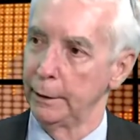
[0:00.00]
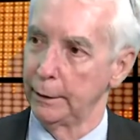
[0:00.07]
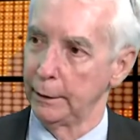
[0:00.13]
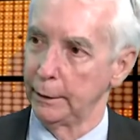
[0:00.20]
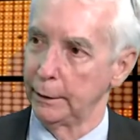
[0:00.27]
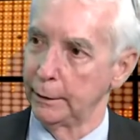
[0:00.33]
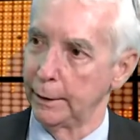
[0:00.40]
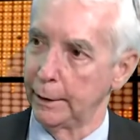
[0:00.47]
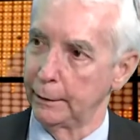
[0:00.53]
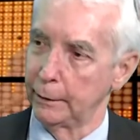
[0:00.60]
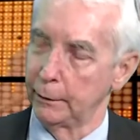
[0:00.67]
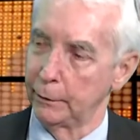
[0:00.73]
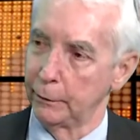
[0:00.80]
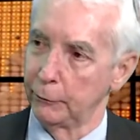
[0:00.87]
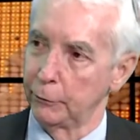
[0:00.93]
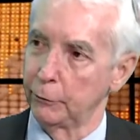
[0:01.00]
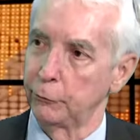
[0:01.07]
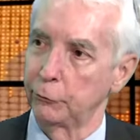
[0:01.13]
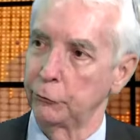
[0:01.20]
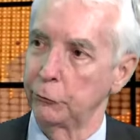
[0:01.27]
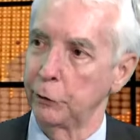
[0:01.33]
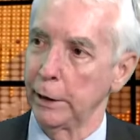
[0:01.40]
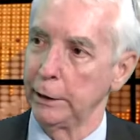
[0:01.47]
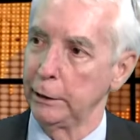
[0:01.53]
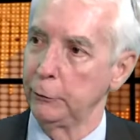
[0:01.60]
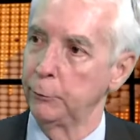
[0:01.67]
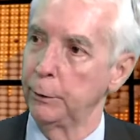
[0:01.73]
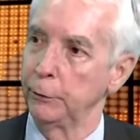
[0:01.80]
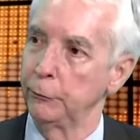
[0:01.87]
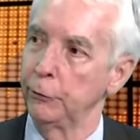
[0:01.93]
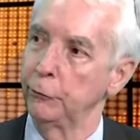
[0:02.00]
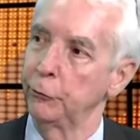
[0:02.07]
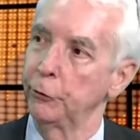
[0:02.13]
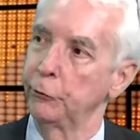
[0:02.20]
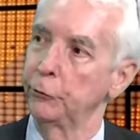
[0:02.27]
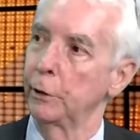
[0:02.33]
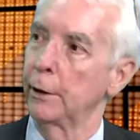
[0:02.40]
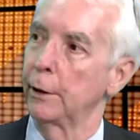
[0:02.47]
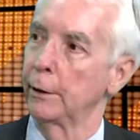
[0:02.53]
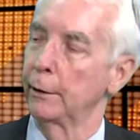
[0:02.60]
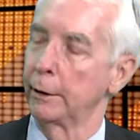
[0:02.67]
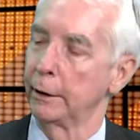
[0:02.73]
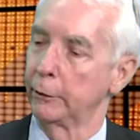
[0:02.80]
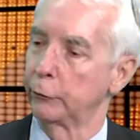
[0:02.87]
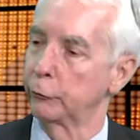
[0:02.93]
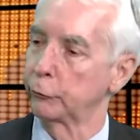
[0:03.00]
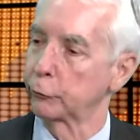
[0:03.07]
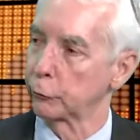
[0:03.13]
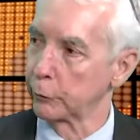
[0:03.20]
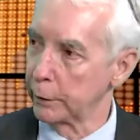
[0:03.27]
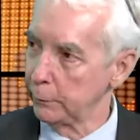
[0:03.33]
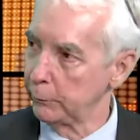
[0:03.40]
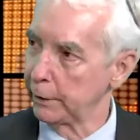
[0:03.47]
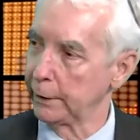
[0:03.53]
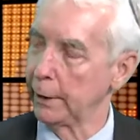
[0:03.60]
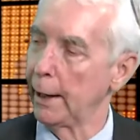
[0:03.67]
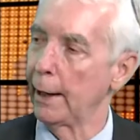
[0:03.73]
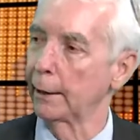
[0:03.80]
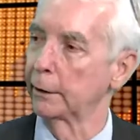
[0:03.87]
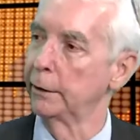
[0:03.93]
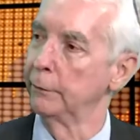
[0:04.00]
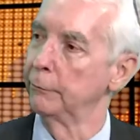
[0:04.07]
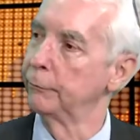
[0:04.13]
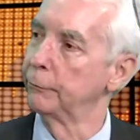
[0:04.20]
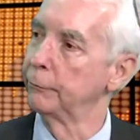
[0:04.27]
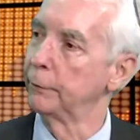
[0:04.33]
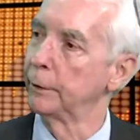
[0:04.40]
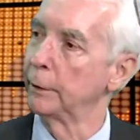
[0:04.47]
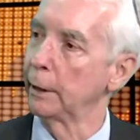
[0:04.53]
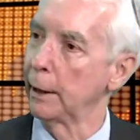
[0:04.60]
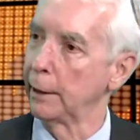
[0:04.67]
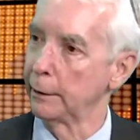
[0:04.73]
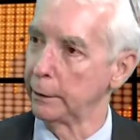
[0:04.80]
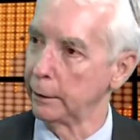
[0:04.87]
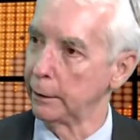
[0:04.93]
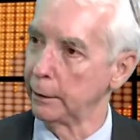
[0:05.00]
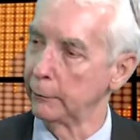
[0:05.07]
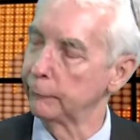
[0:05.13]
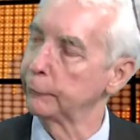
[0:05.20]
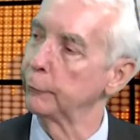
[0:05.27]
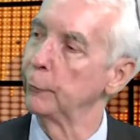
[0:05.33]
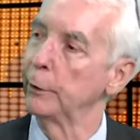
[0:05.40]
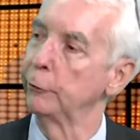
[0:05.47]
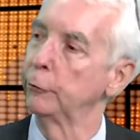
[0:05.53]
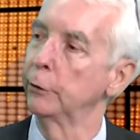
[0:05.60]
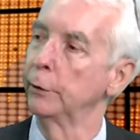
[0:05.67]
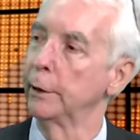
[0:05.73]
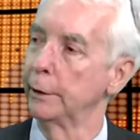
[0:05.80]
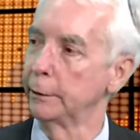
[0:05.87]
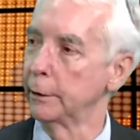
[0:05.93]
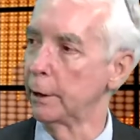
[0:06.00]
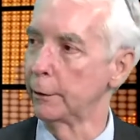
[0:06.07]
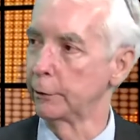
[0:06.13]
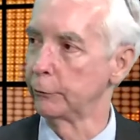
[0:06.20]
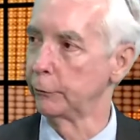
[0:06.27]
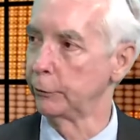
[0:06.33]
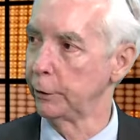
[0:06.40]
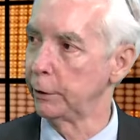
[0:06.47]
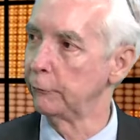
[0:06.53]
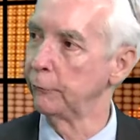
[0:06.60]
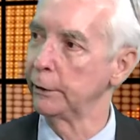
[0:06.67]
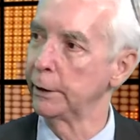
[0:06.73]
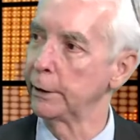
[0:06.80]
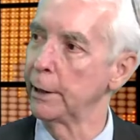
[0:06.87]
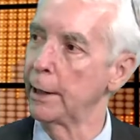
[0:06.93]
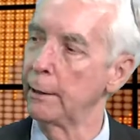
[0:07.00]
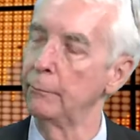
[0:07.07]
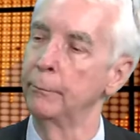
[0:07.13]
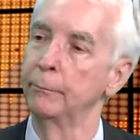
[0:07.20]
in that Chinese businesses are extremely active and influential and large in Vietnam.